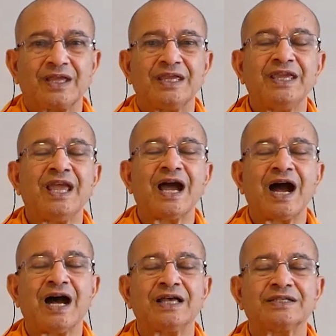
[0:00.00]
He
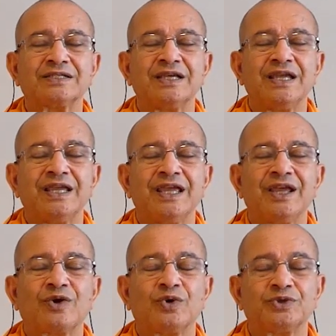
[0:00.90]
asked a
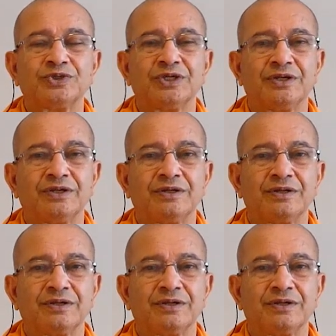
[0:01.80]
question